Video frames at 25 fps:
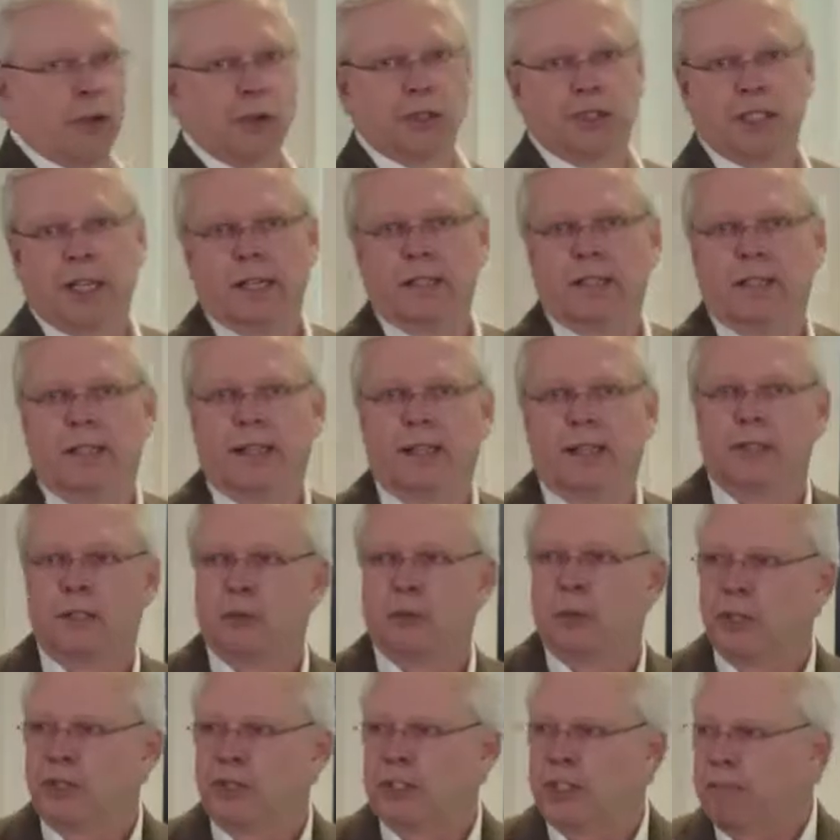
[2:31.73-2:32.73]
those
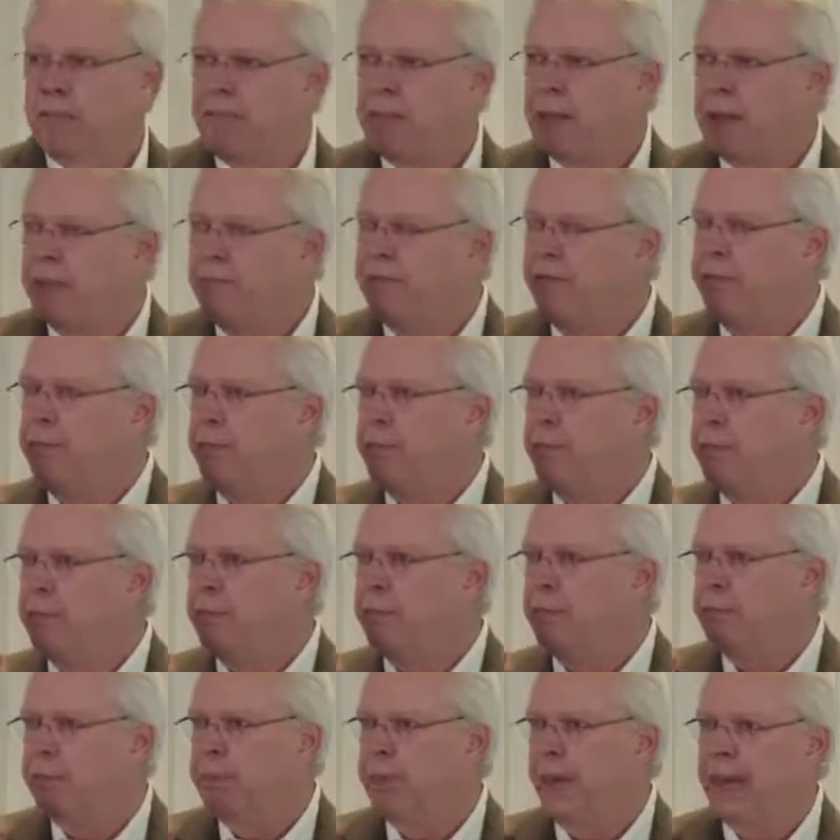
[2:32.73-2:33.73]
ideas which
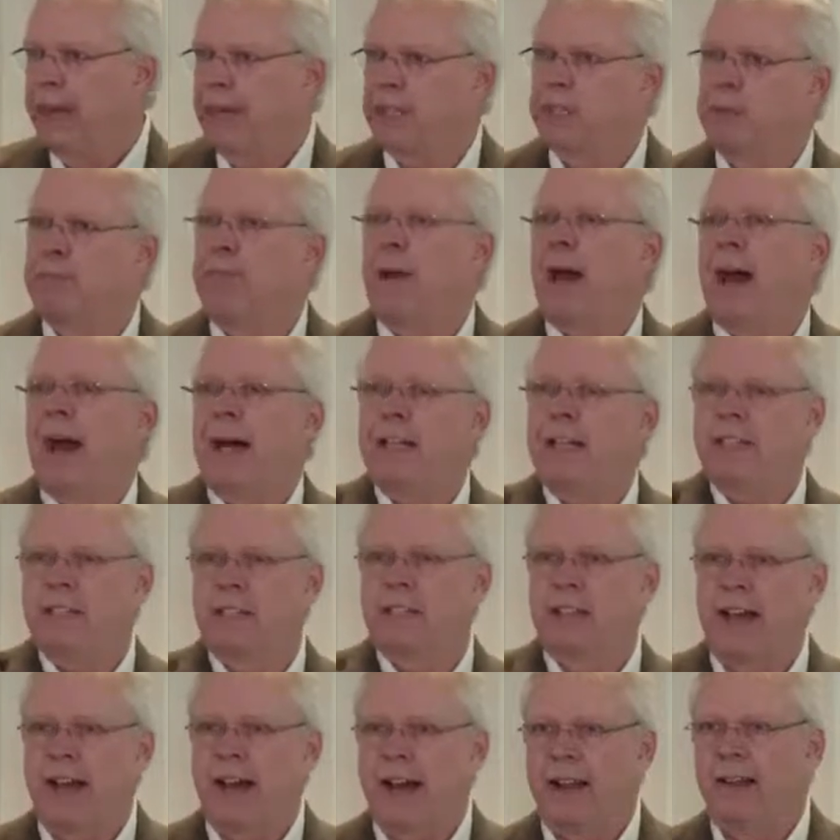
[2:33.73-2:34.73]
get us
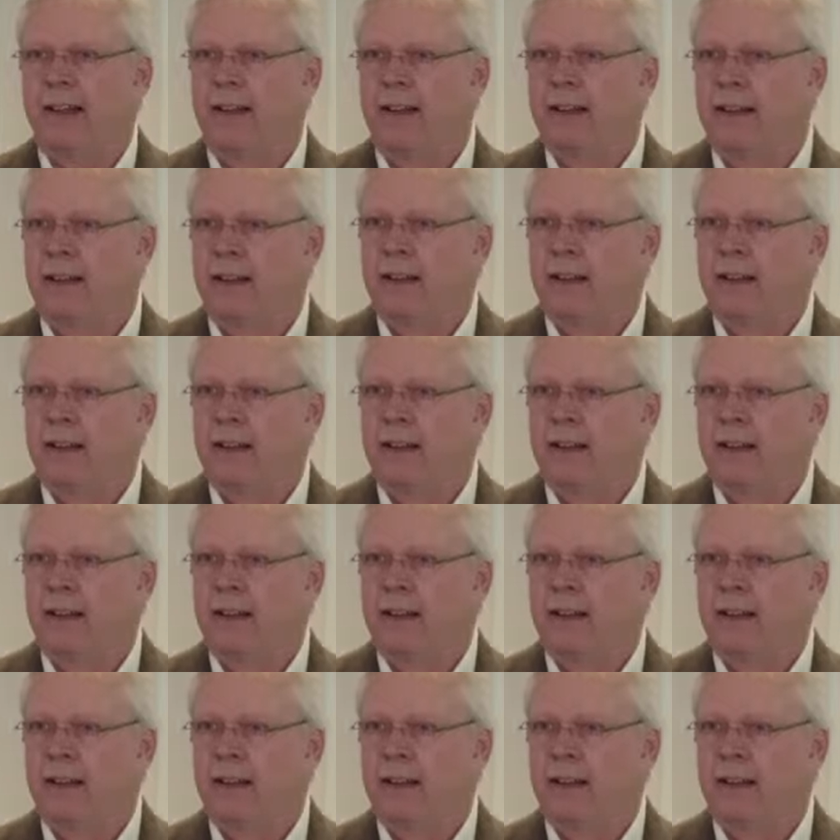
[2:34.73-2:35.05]
past that